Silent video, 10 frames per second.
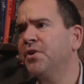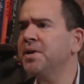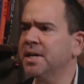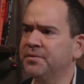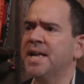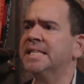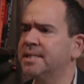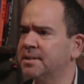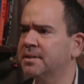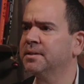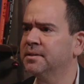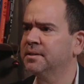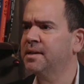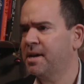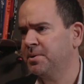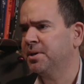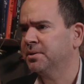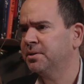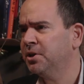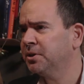very advanced
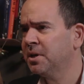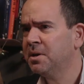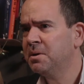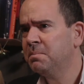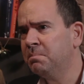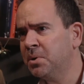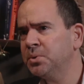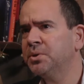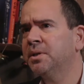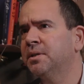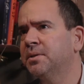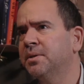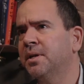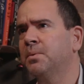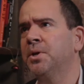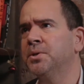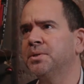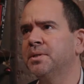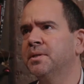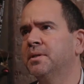areas. Not mostly today, what you
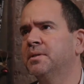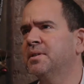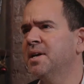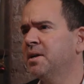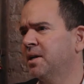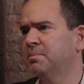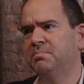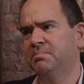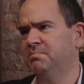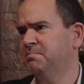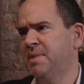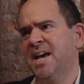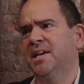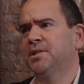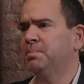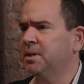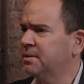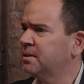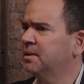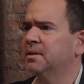see is kind of like Macs,
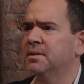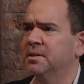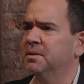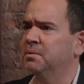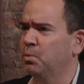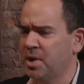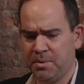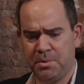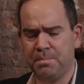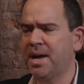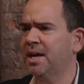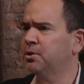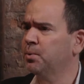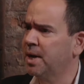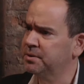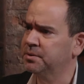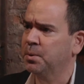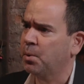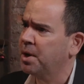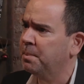PCs, and whatever path to access
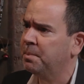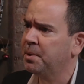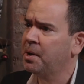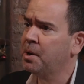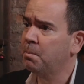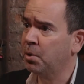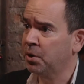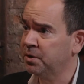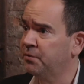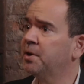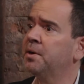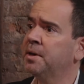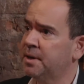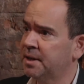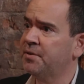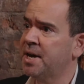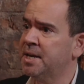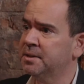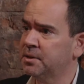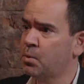the web. But on the very
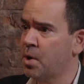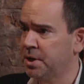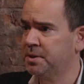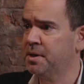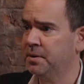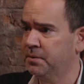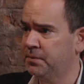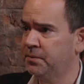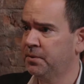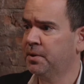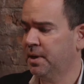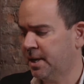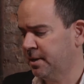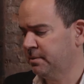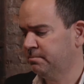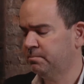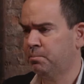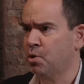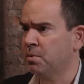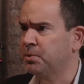advanced quantitative, like
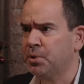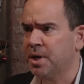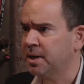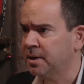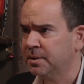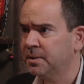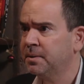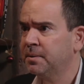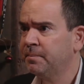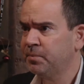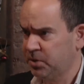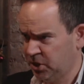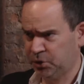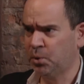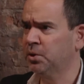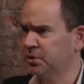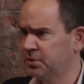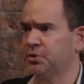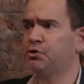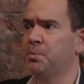program trading, it's all these
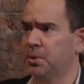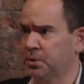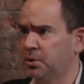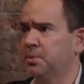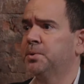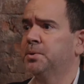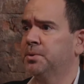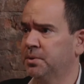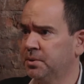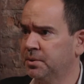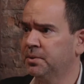distributed servers